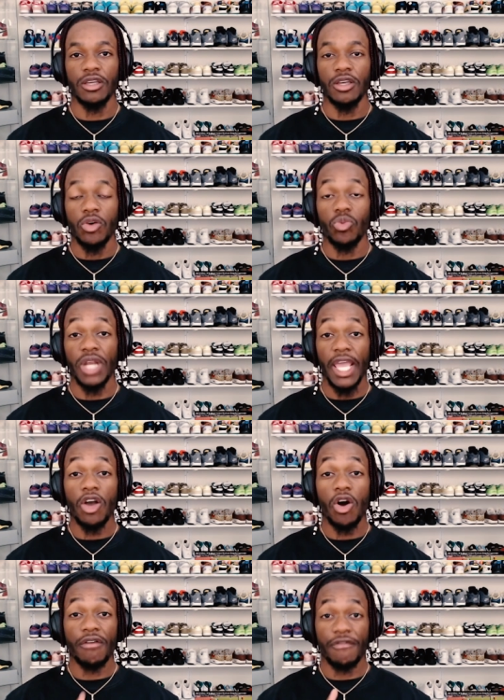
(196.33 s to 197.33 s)
when they
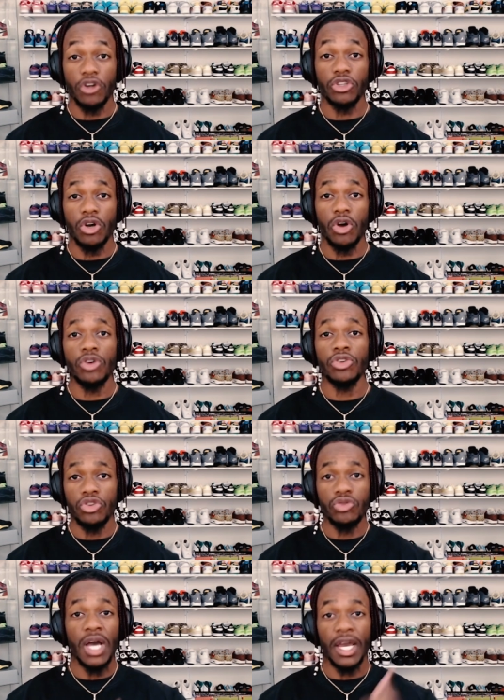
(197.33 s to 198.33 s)
call first call,
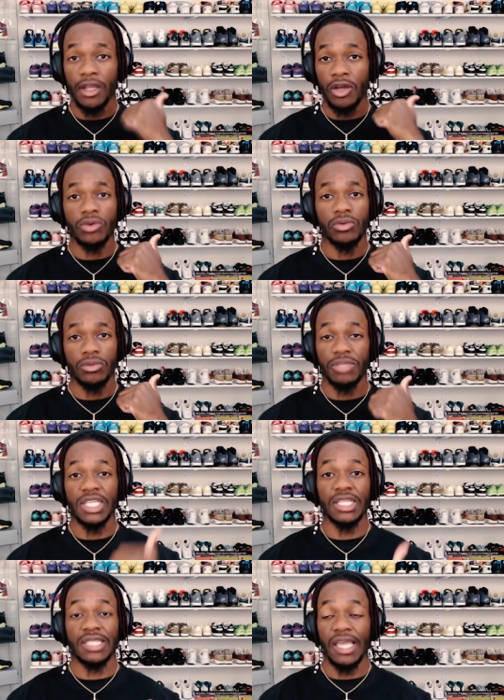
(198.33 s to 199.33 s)
you gotta go
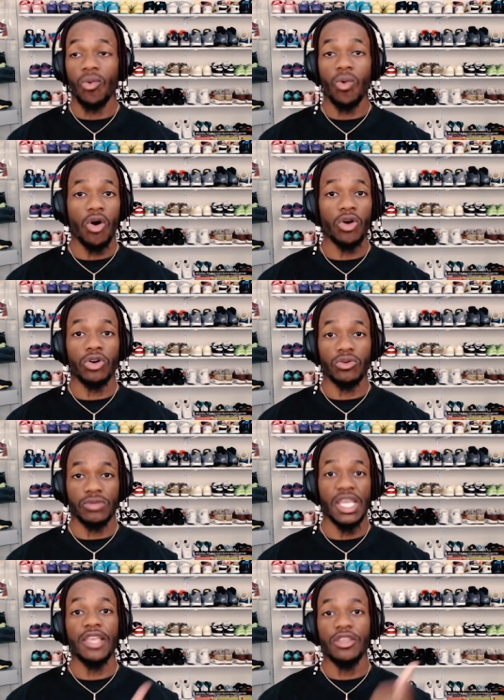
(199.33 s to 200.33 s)
because that walk gonna
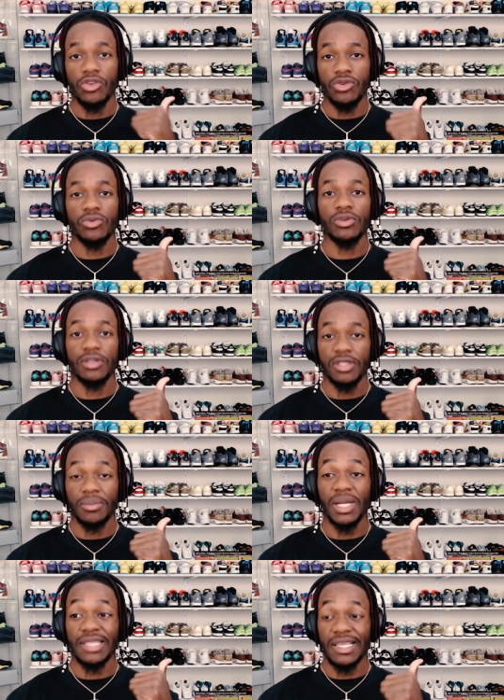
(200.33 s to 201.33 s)
take you to
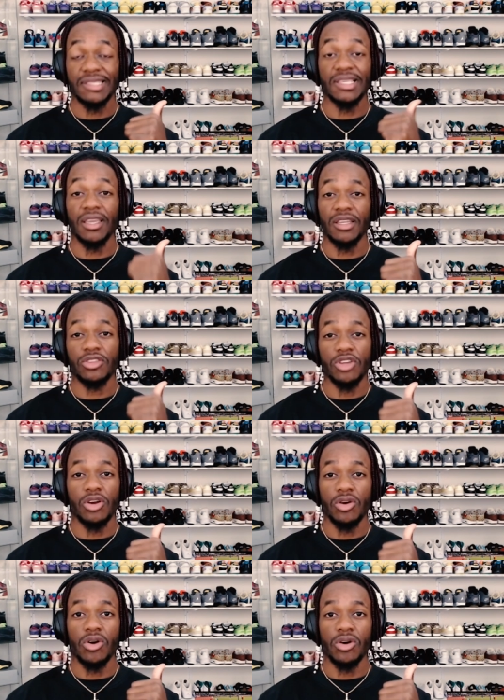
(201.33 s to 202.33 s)
about that second and
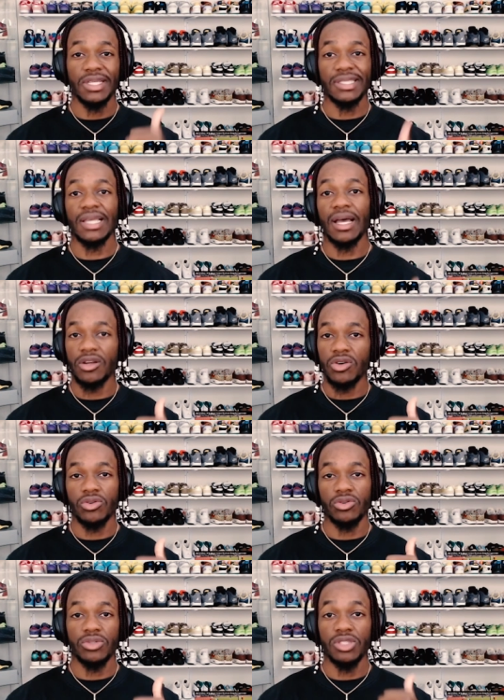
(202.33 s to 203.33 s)
third call, and it's time to
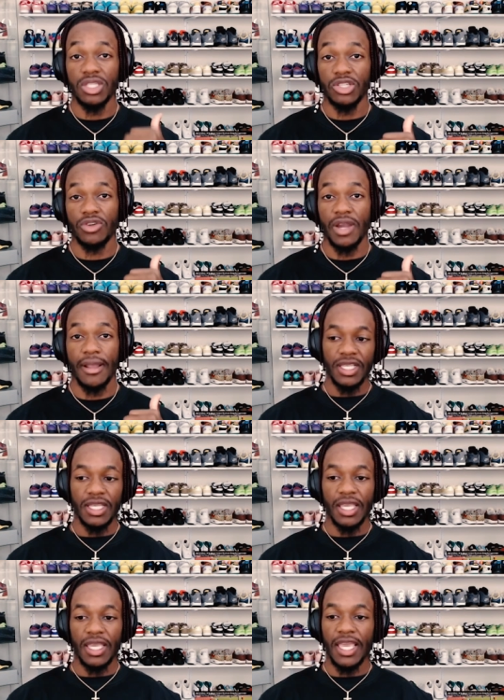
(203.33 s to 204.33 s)
go to the track.
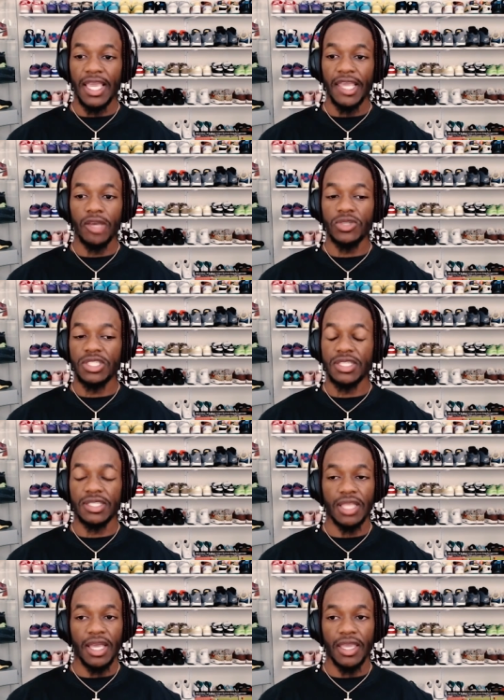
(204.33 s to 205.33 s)
And it was just
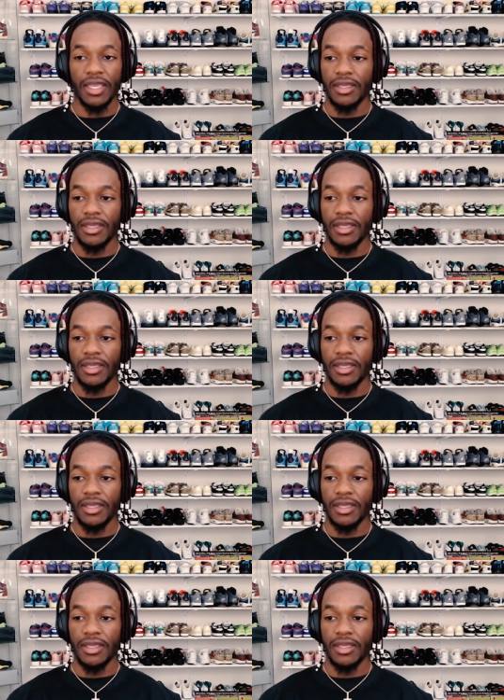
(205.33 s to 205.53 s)
like,